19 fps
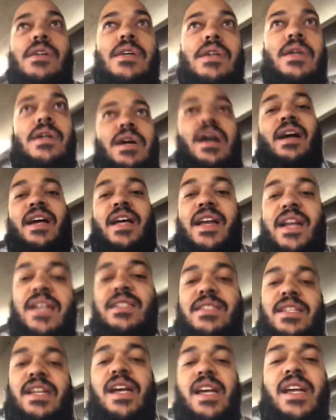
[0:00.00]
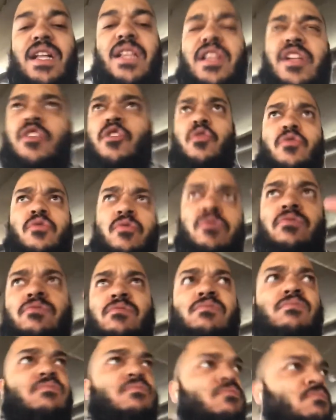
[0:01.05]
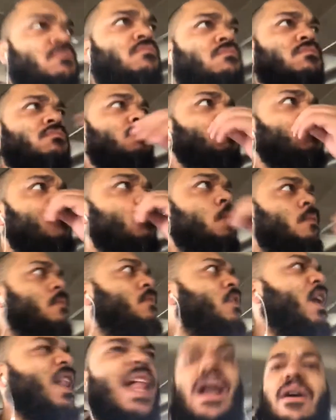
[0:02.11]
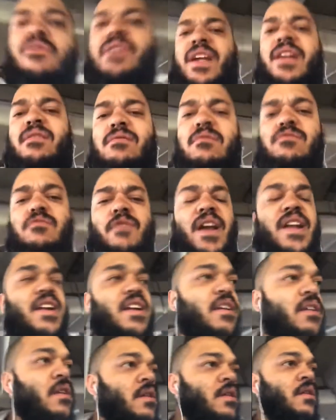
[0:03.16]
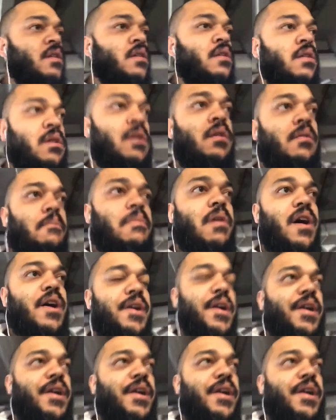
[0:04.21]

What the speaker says: how can I say, a little cloudy, rainy, but